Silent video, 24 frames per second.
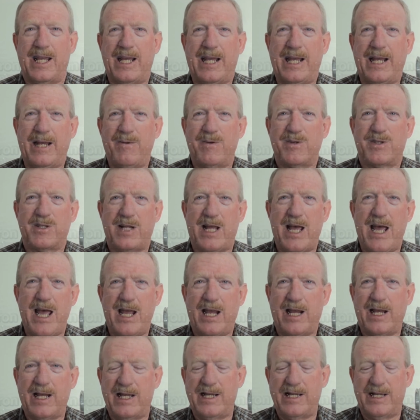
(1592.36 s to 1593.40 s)
He was
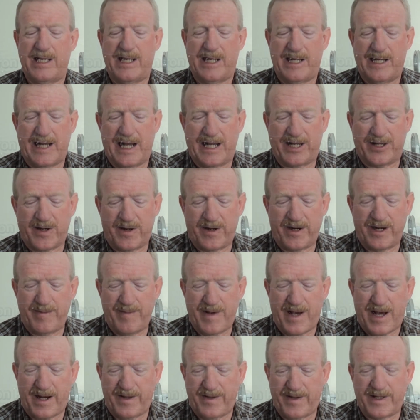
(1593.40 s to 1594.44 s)
laying, I started
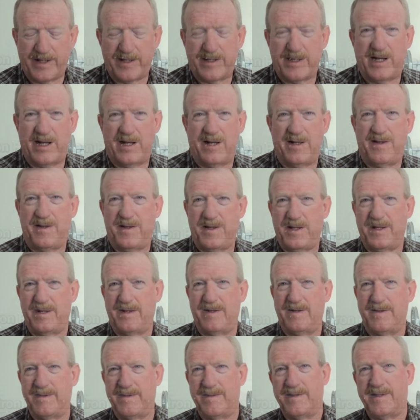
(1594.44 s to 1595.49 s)
him out on
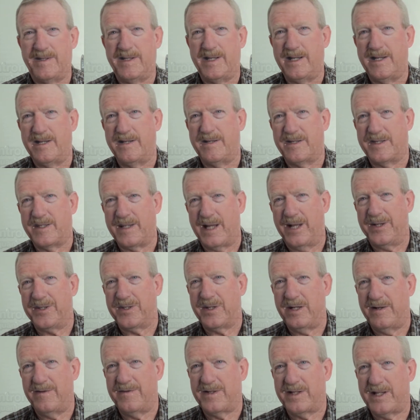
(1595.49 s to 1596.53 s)
the
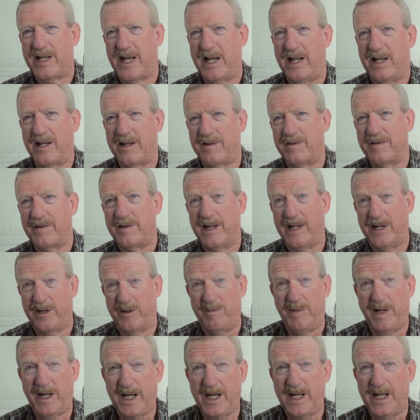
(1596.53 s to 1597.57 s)
sensitive setting,
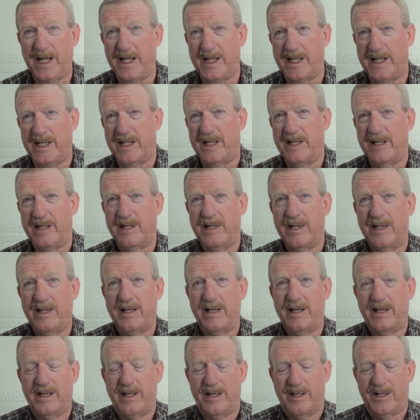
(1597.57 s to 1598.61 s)
intermediate.
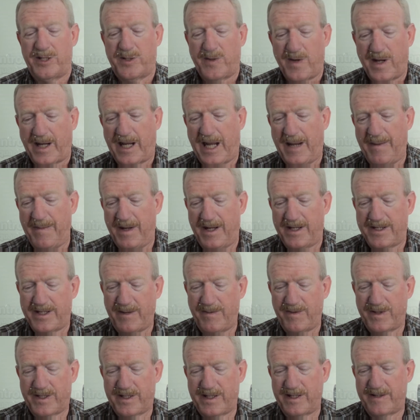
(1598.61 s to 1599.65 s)
So I came in as
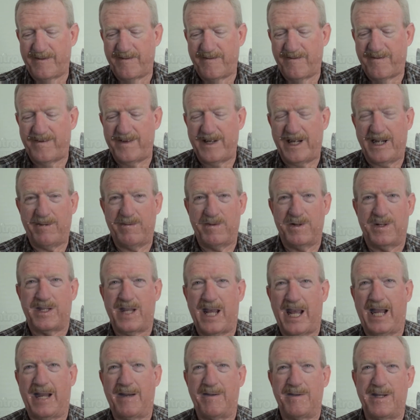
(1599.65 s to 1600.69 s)
he was
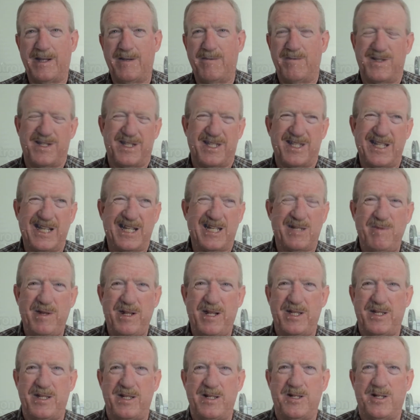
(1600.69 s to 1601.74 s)
6
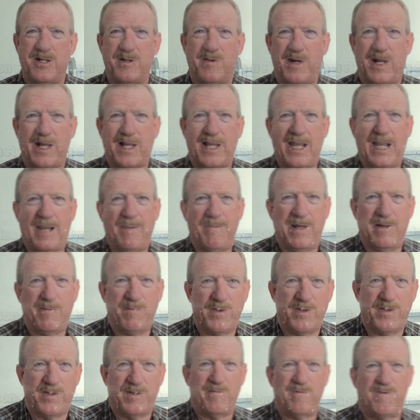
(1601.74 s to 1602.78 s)
minutes into it. I came
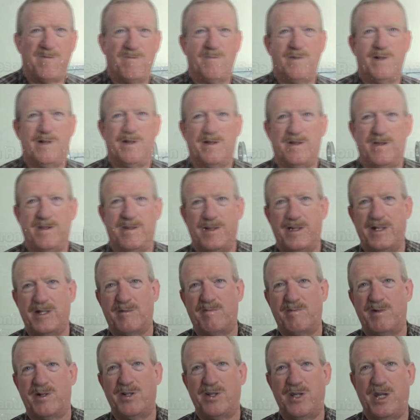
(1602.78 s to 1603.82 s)
in with
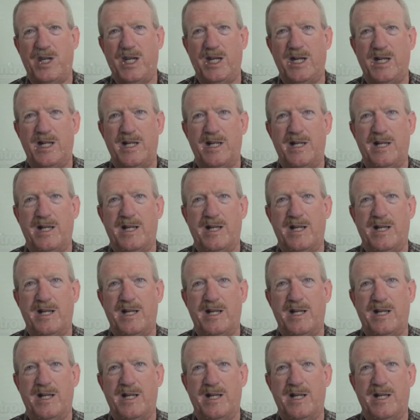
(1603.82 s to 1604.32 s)
this machine.